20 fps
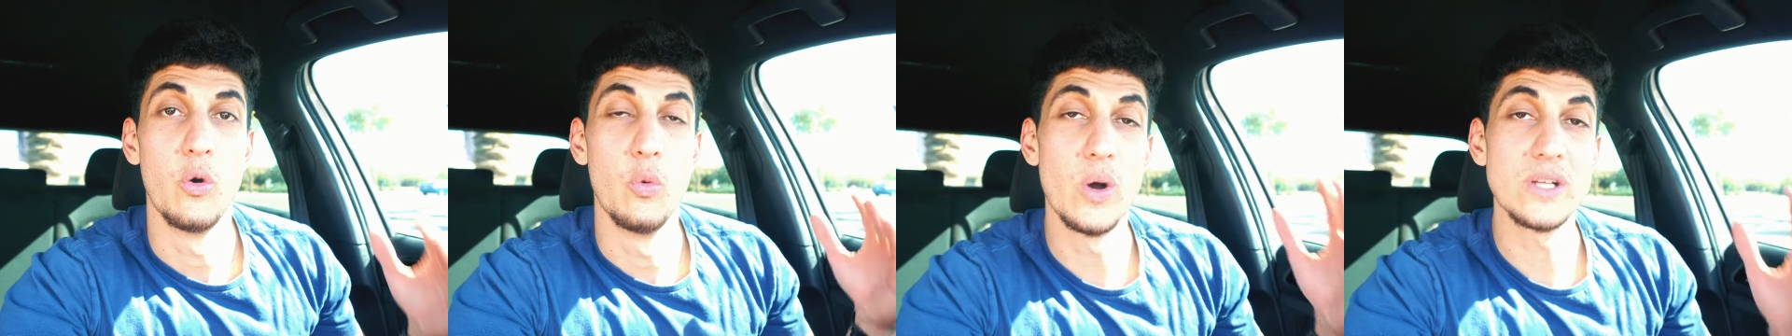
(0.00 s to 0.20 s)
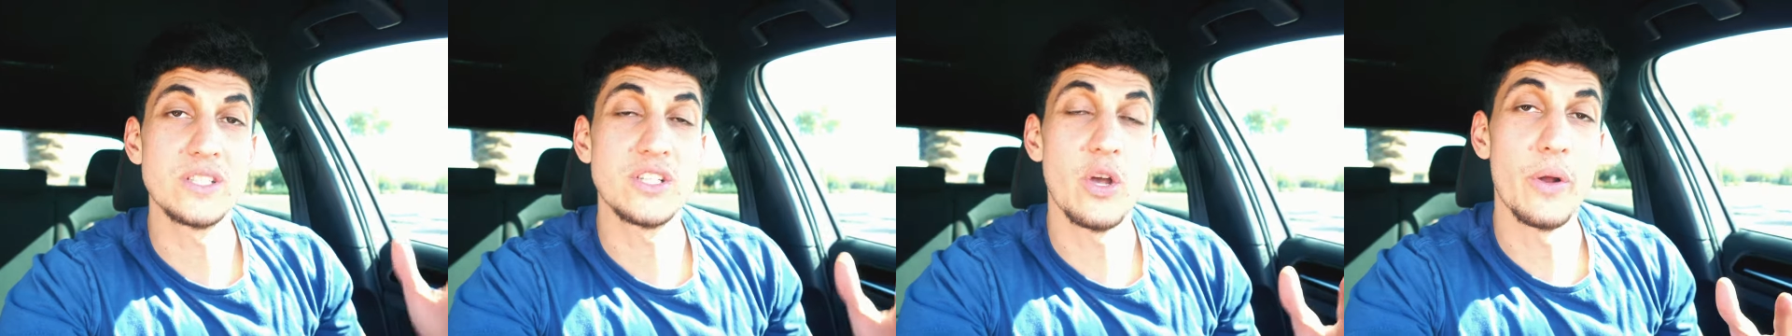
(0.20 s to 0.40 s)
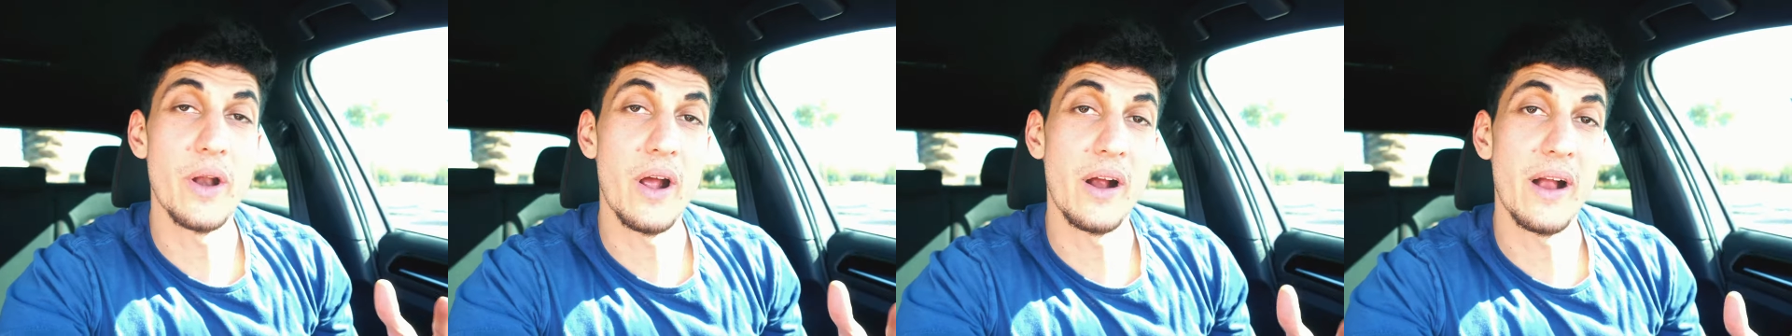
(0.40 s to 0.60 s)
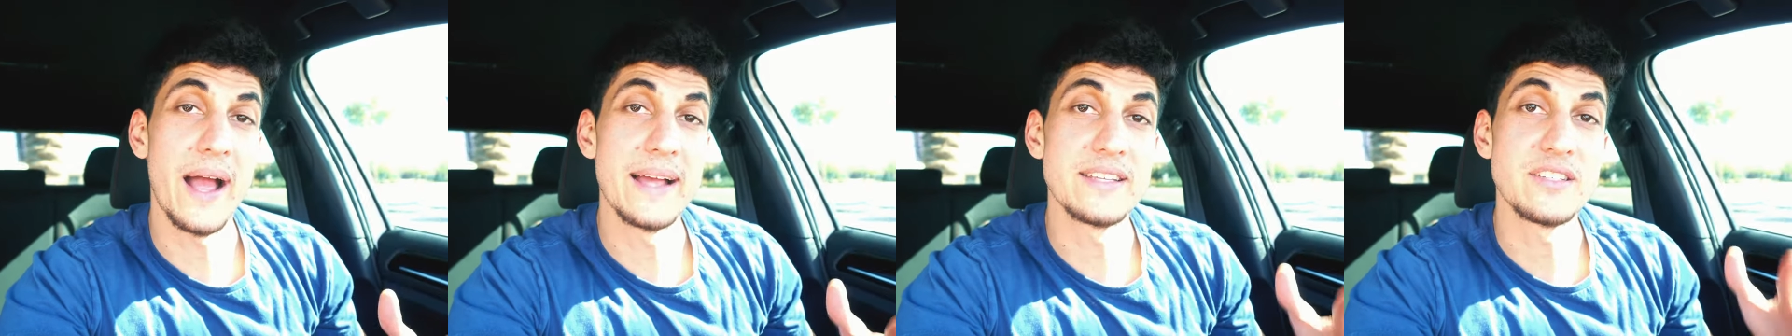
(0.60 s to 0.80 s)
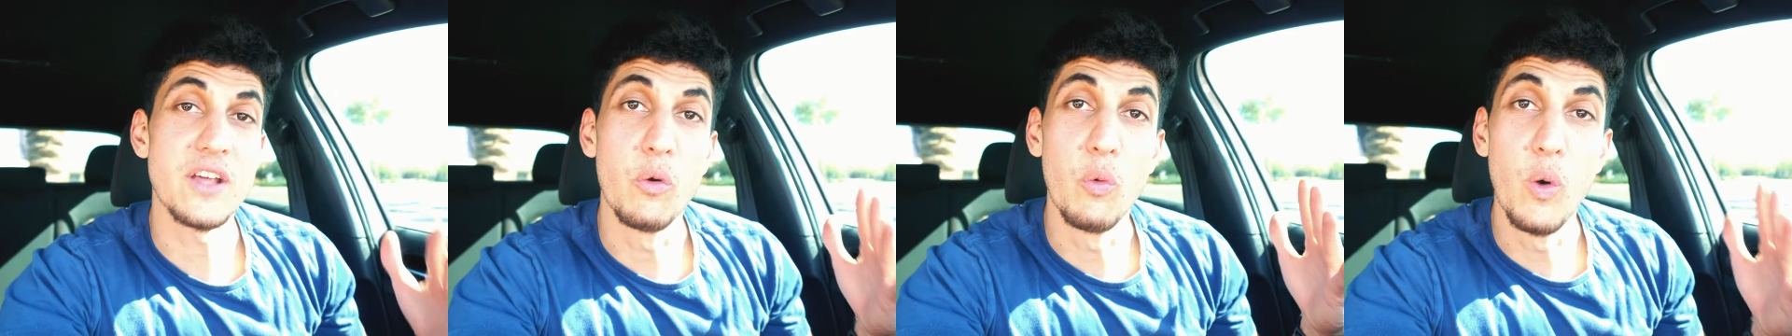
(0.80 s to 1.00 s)
What's going on,
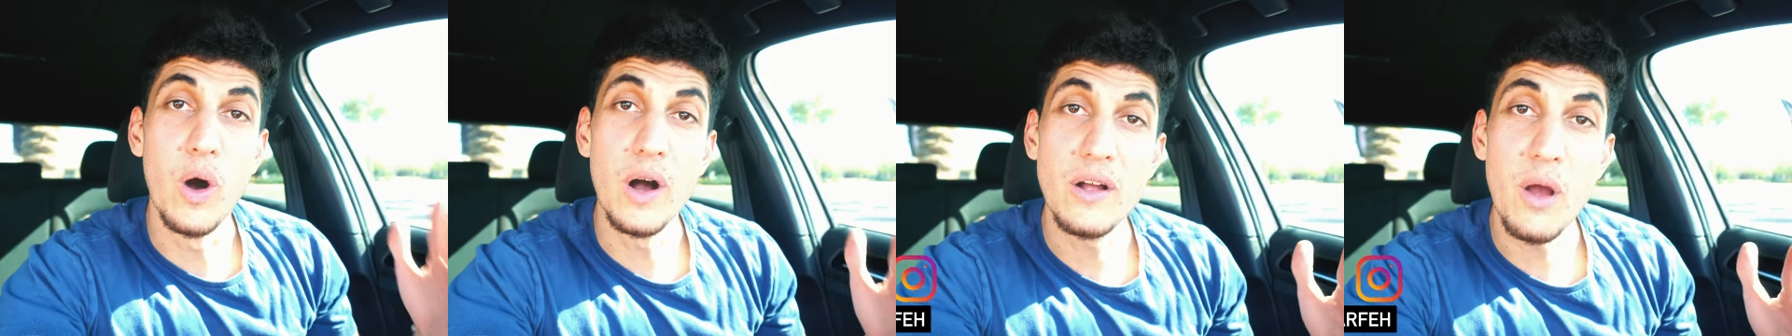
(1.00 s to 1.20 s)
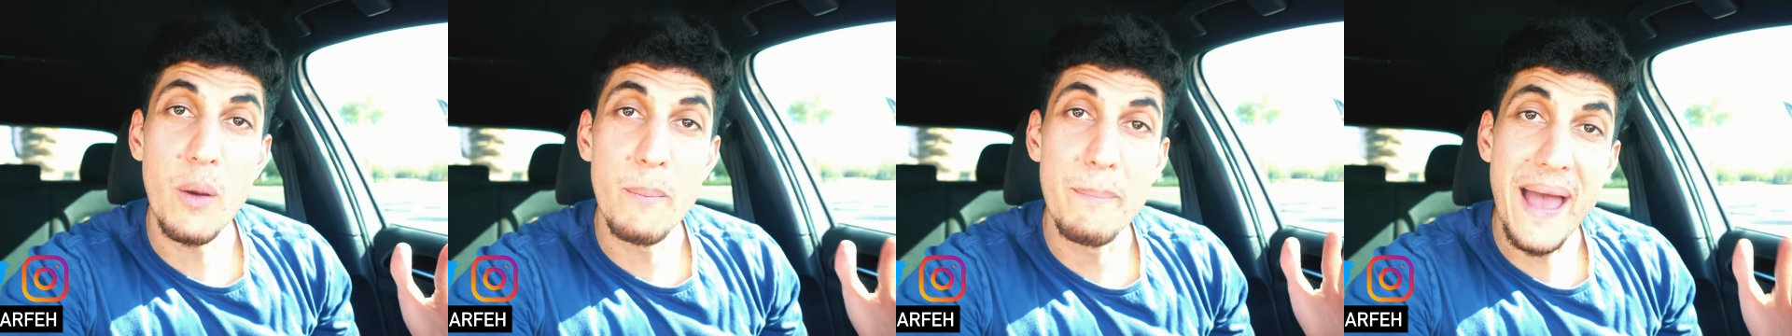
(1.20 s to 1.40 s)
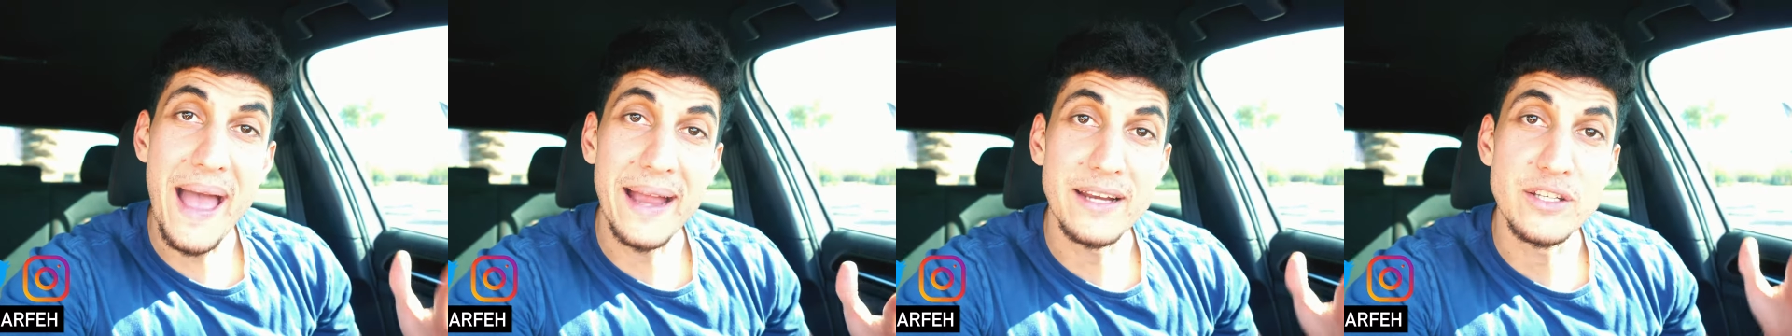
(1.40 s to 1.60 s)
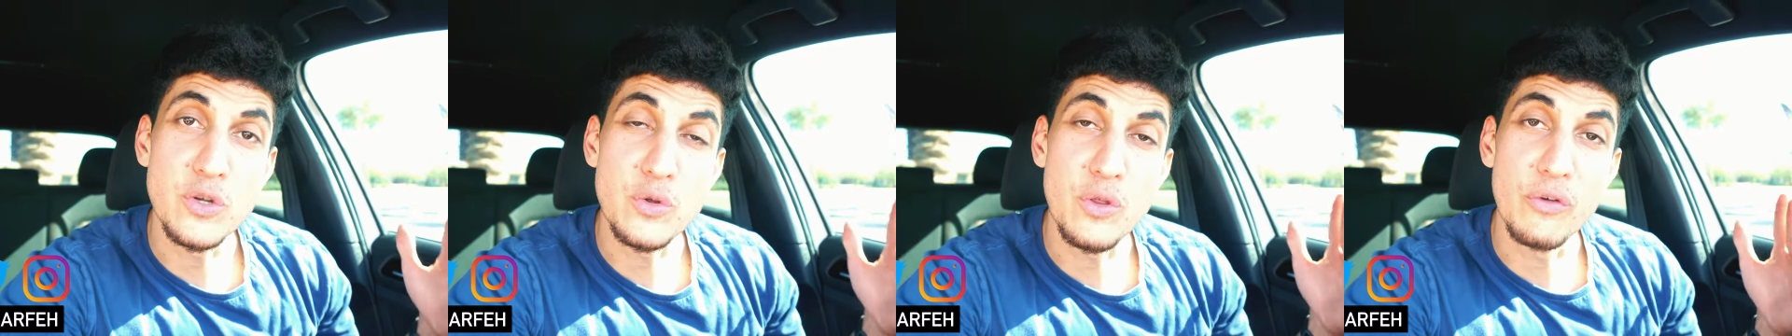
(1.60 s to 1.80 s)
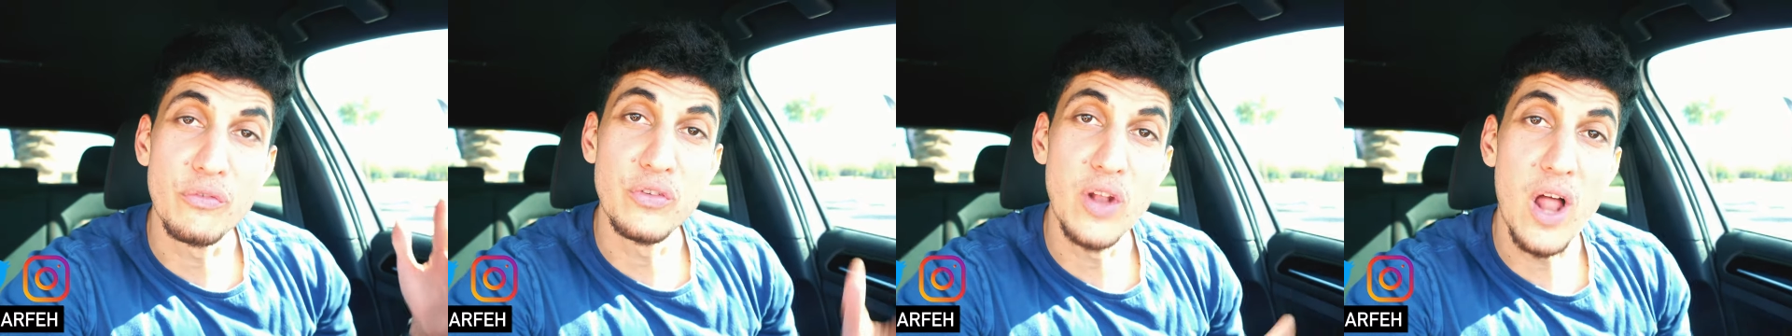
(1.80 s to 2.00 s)
guys? Welcome back
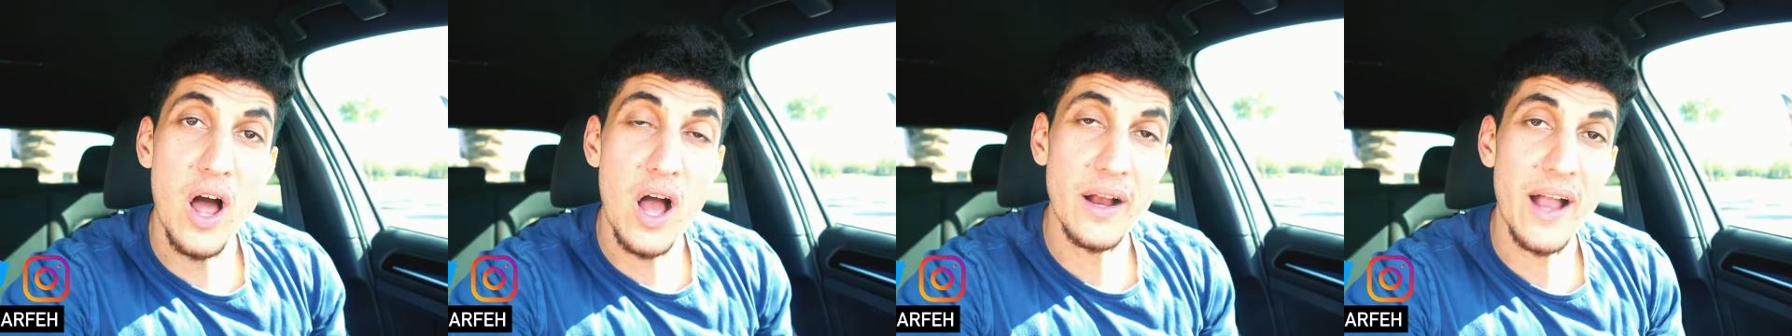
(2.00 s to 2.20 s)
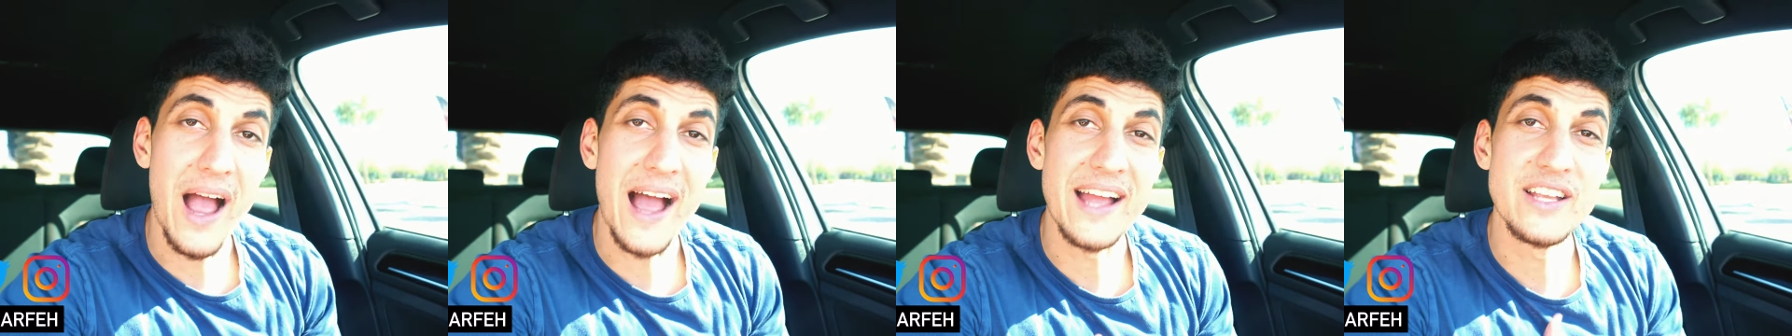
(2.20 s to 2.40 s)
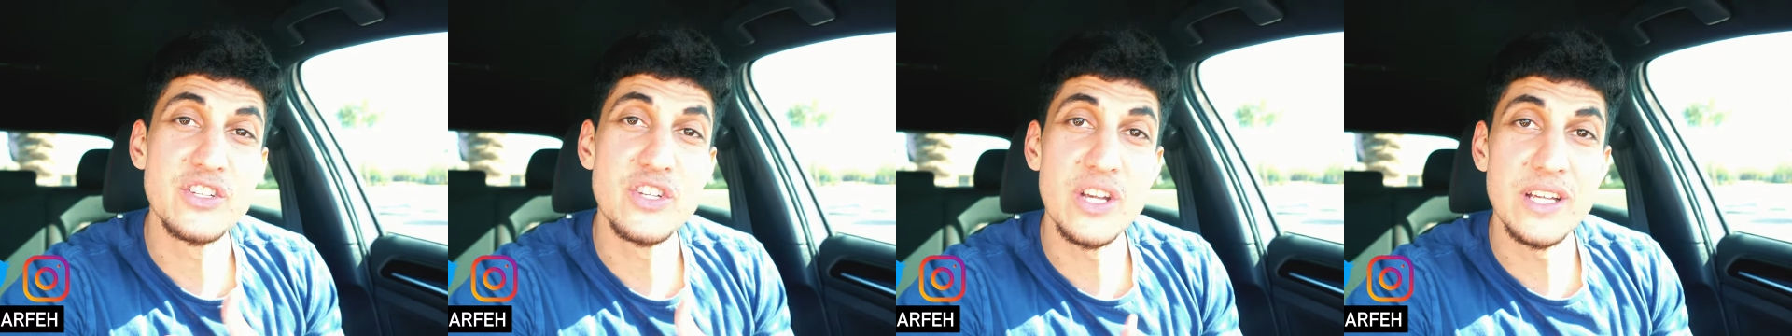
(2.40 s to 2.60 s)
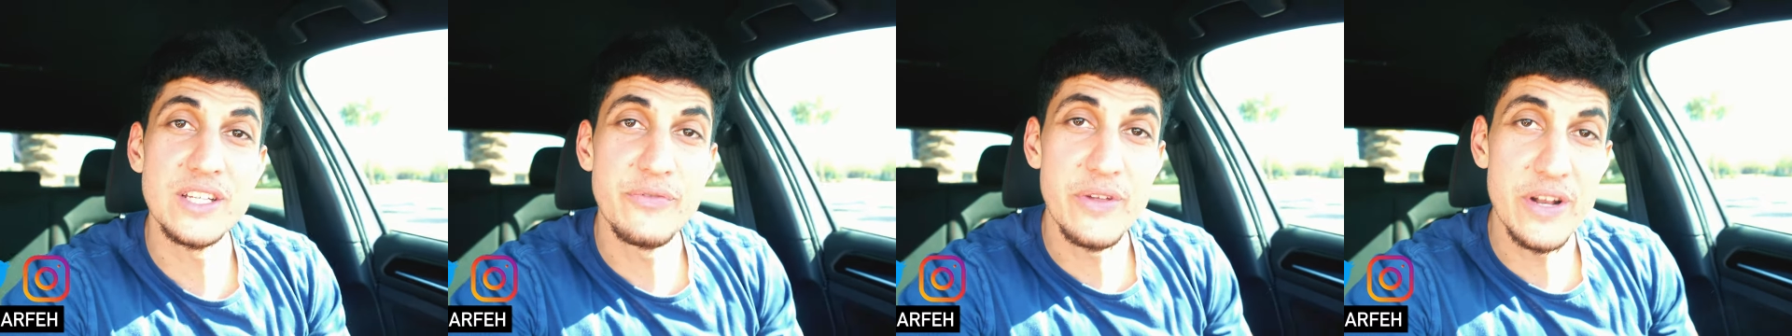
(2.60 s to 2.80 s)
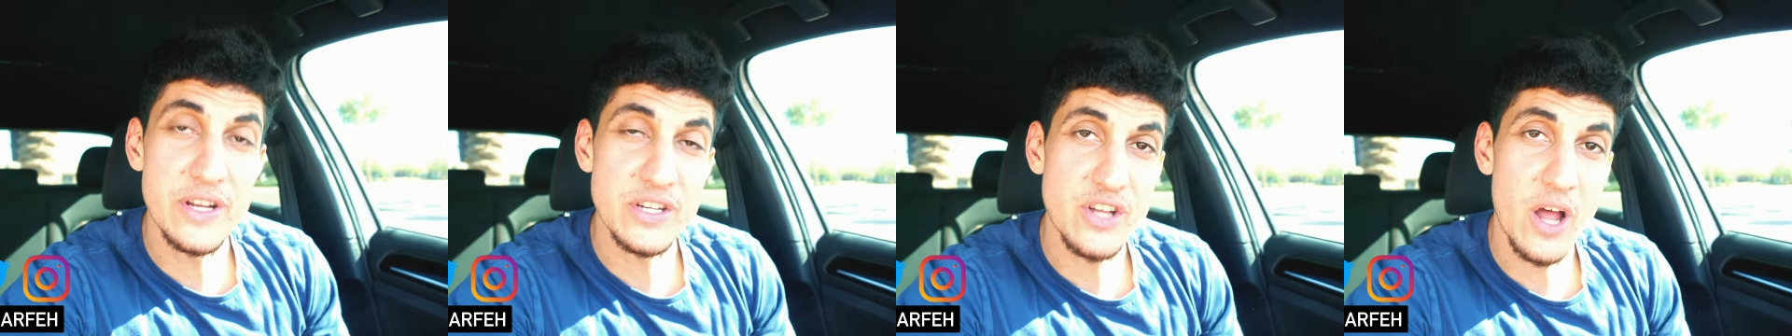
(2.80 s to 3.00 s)
to the vlog. I
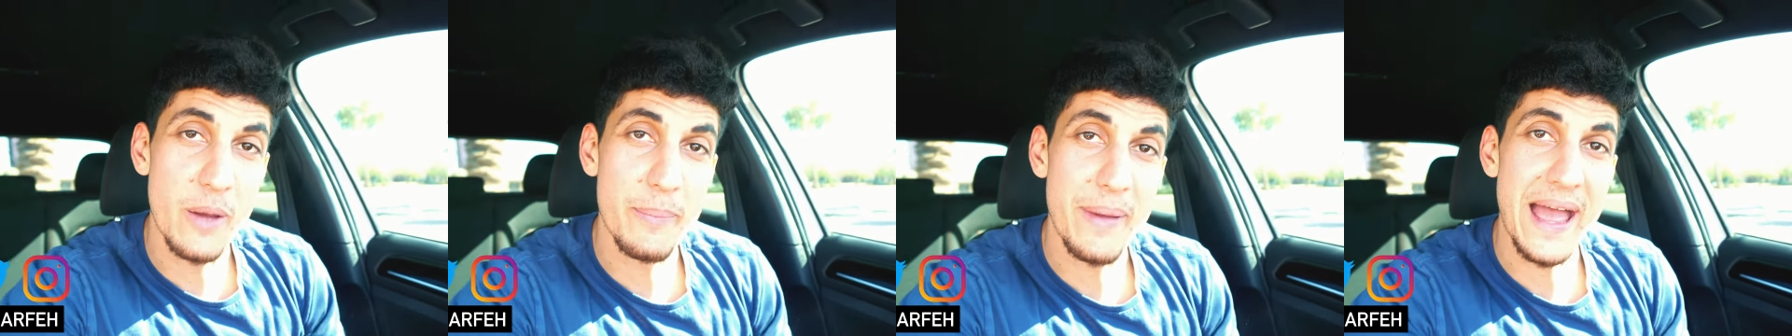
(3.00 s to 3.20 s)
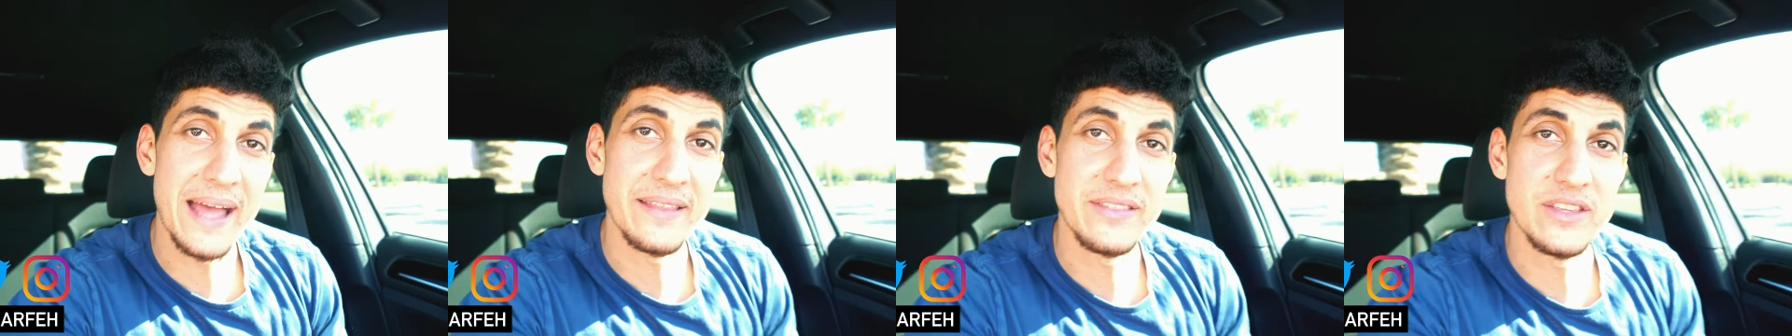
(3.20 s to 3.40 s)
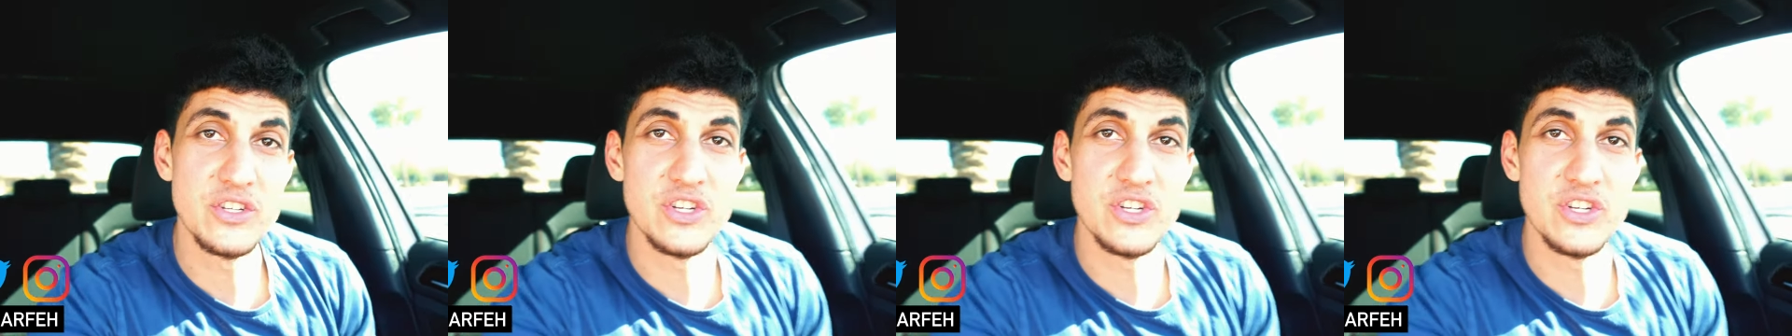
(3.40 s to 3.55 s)
just finished up at the